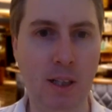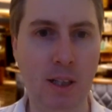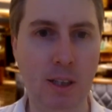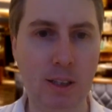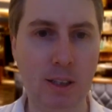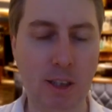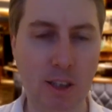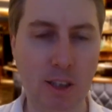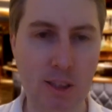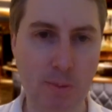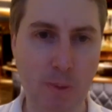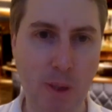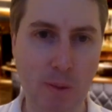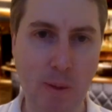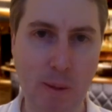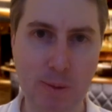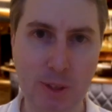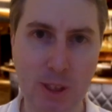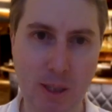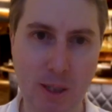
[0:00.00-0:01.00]
go to my
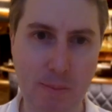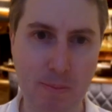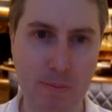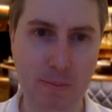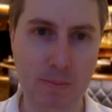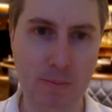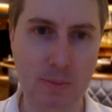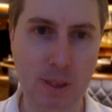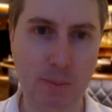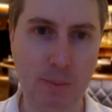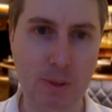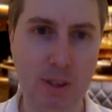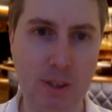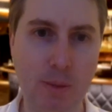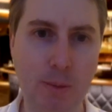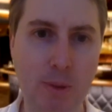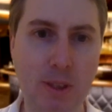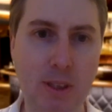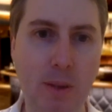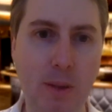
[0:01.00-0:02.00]
website,
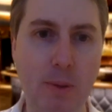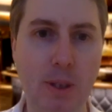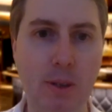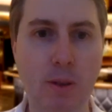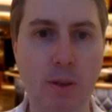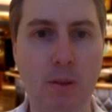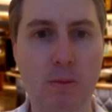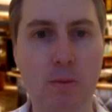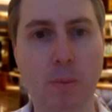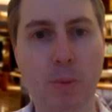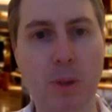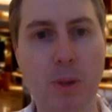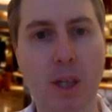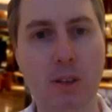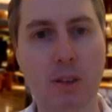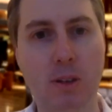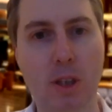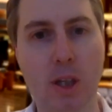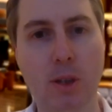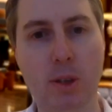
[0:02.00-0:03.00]

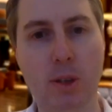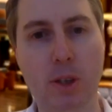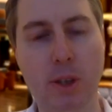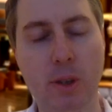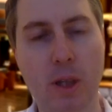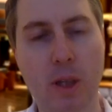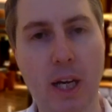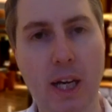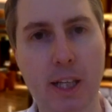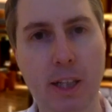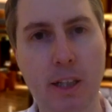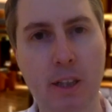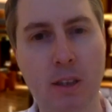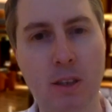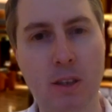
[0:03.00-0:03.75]
www.robkerr.co.uk,